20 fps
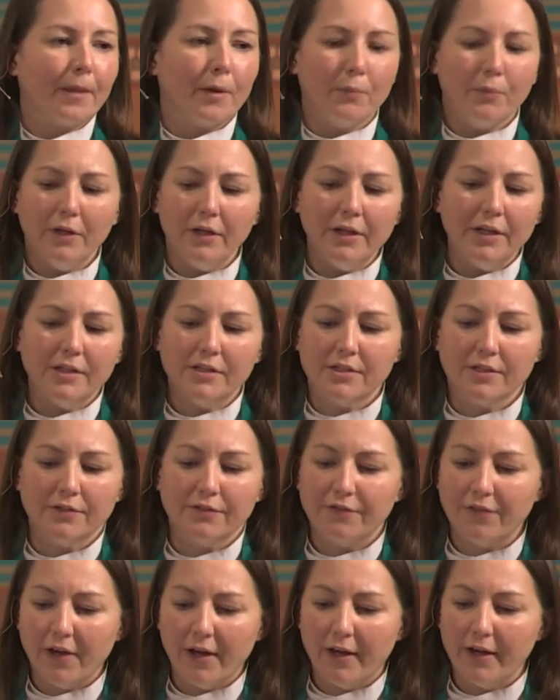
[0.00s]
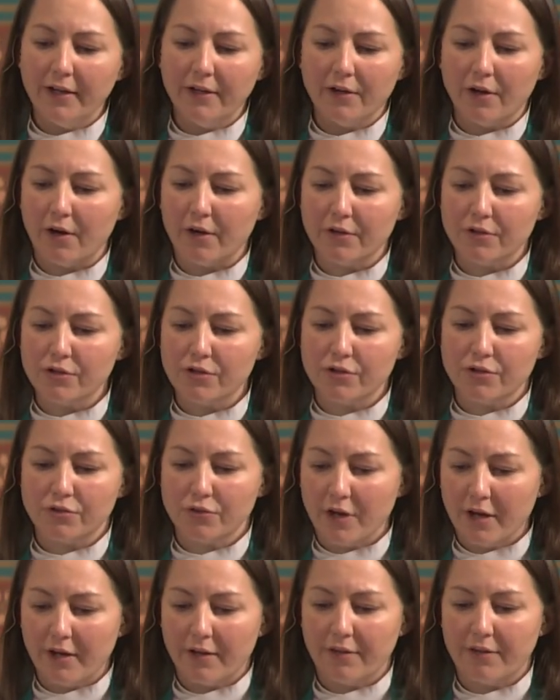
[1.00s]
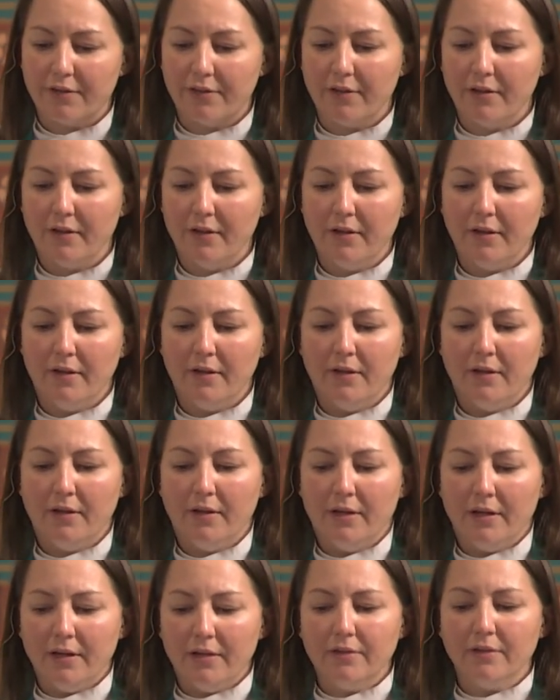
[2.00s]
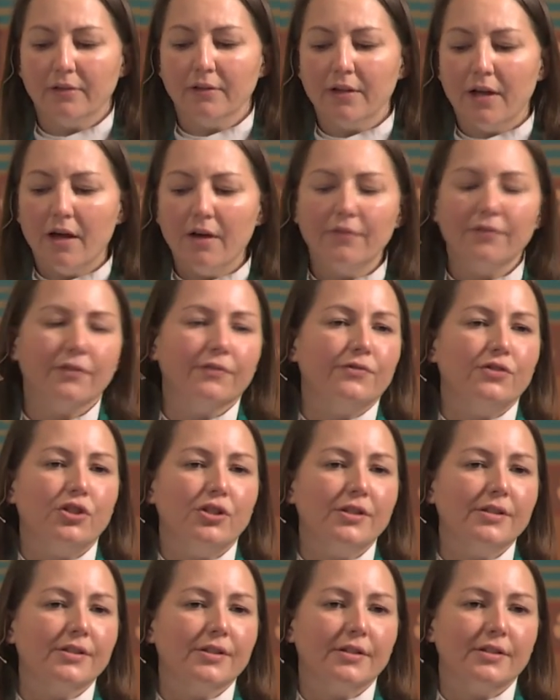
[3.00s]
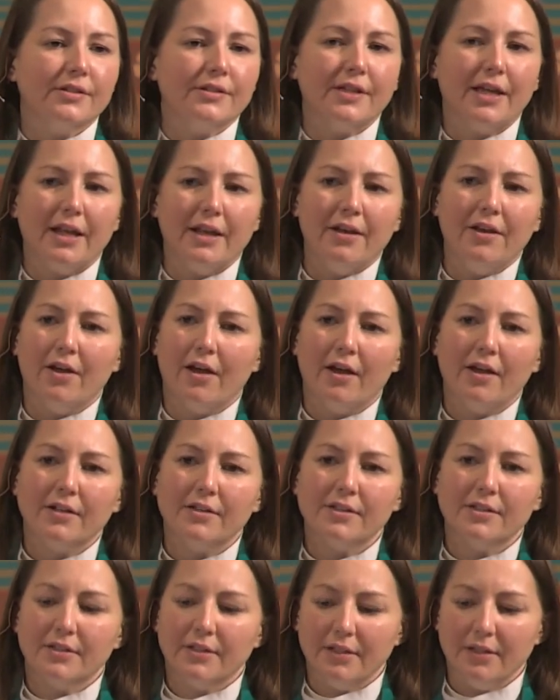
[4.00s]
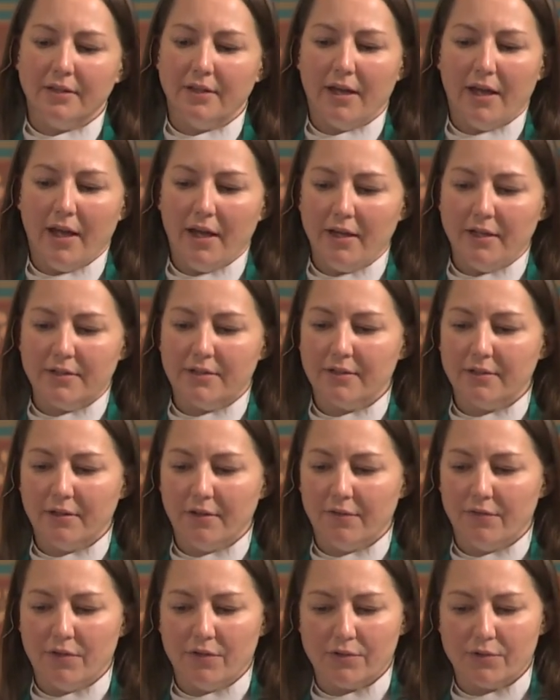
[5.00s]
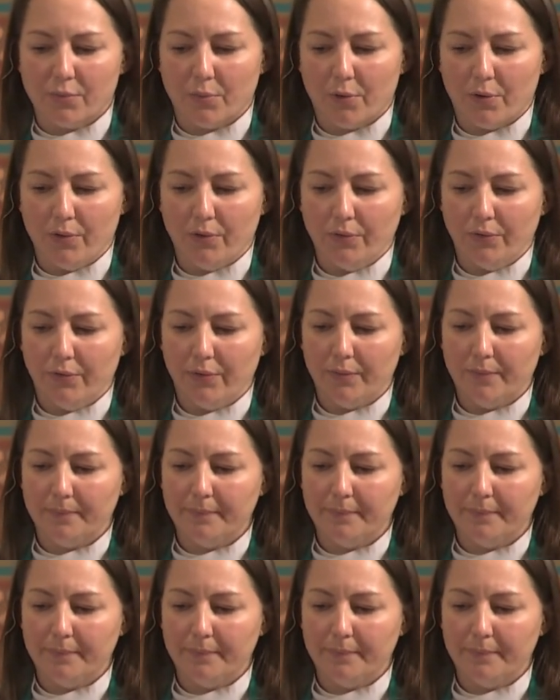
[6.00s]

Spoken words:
We need to find our strength in the love of Jesus and not in the hate of this world.